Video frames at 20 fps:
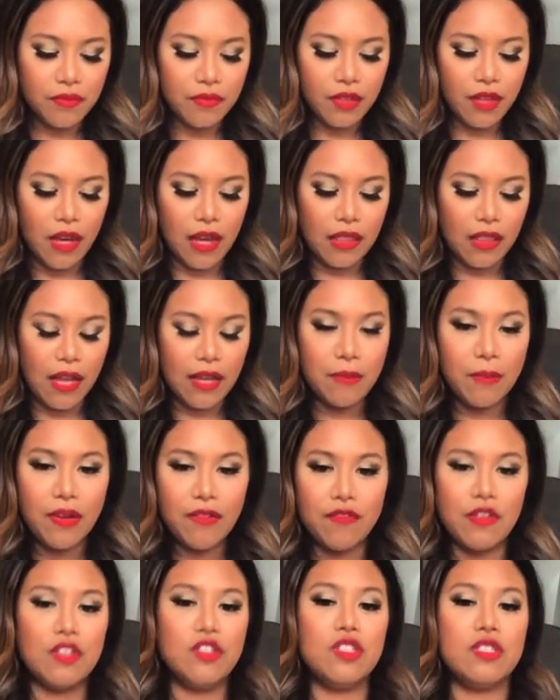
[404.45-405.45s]
I like my
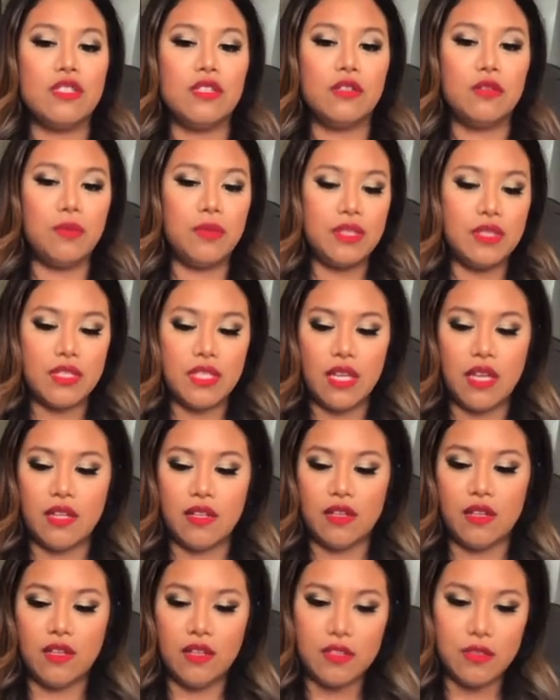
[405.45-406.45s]
veggies a little bit
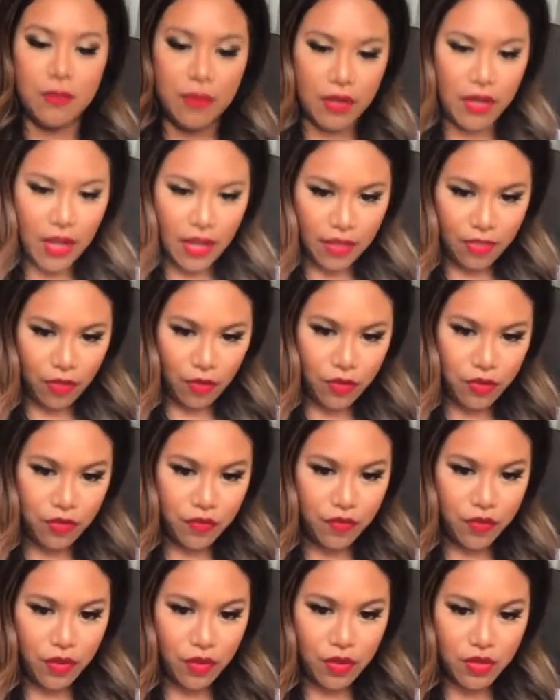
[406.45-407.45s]
tender, so I'm going to add those
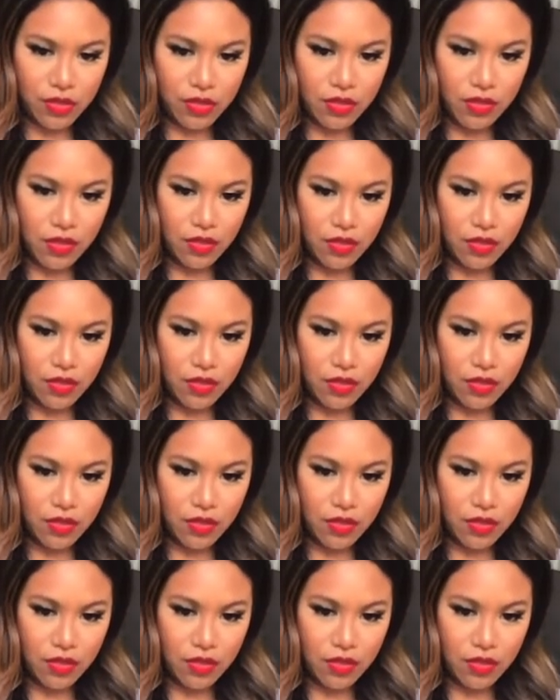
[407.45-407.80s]
first.